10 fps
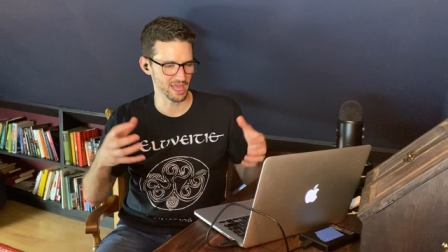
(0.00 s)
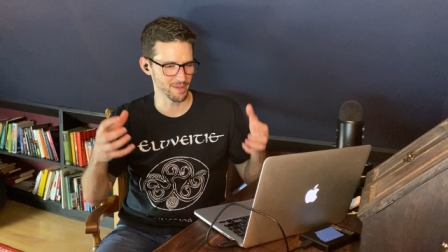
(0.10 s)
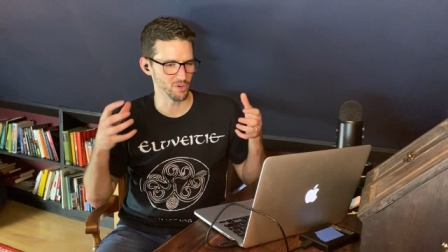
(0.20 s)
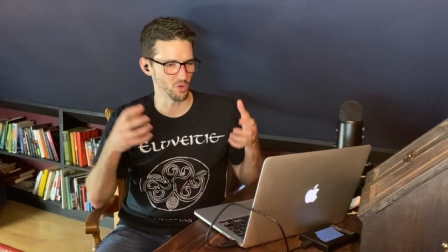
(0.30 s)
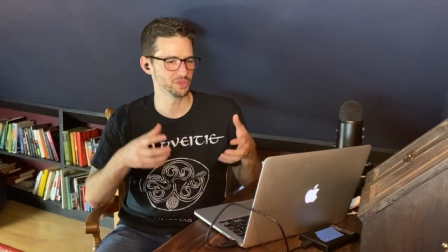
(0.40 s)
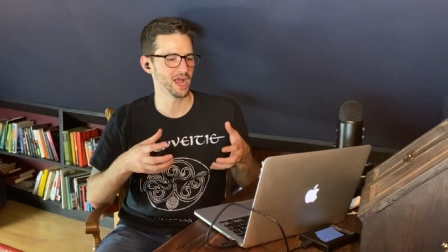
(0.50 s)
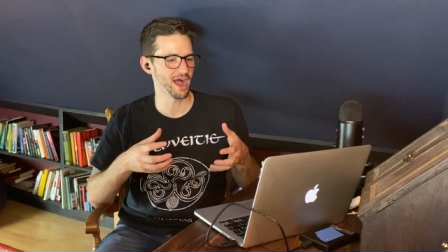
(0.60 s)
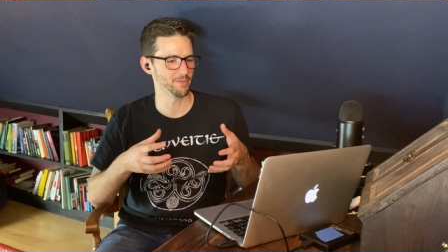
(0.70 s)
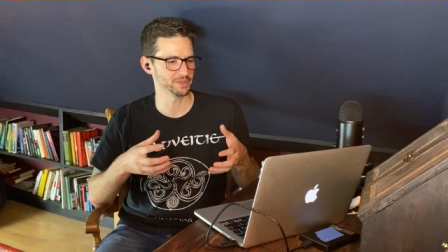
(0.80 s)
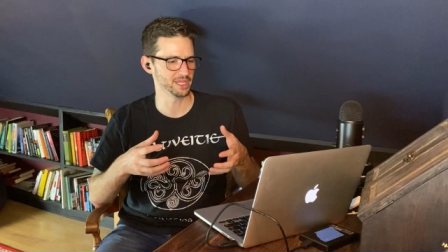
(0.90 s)
they both
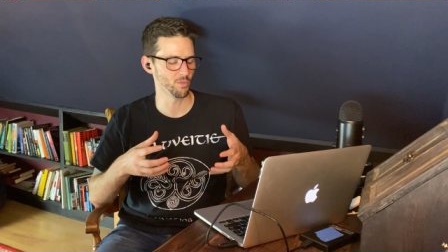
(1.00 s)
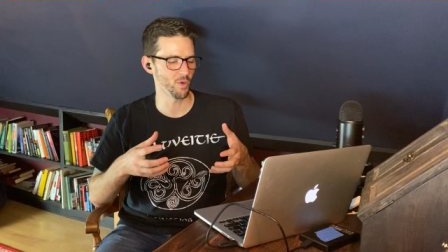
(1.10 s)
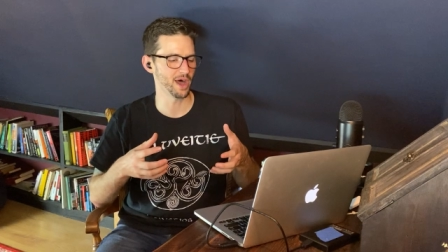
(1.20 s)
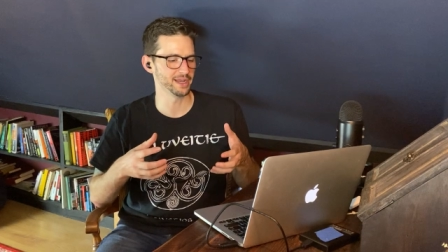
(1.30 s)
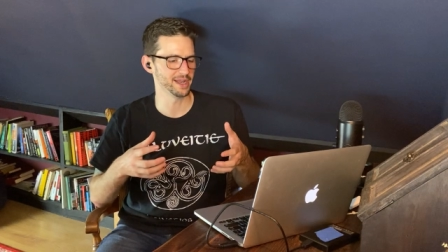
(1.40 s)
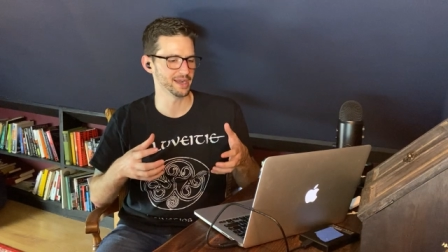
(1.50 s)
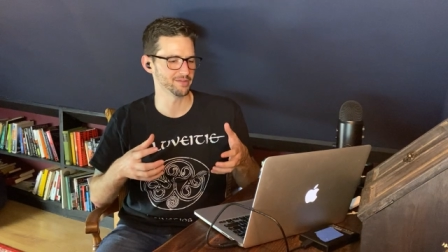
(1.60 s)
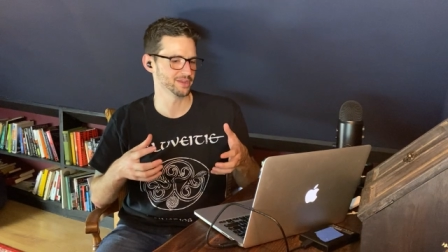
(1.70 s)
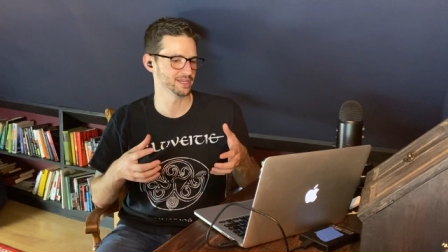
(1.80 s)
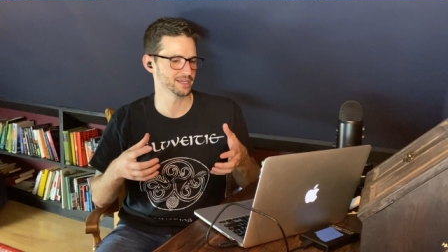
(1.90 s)
got what they wanted
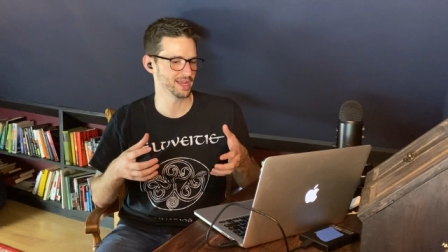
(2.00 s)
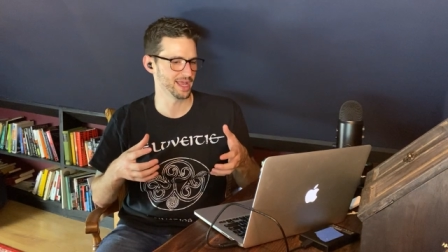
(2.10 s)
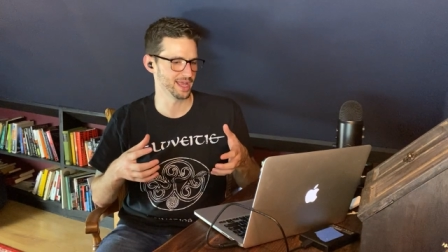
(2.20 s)
out of it.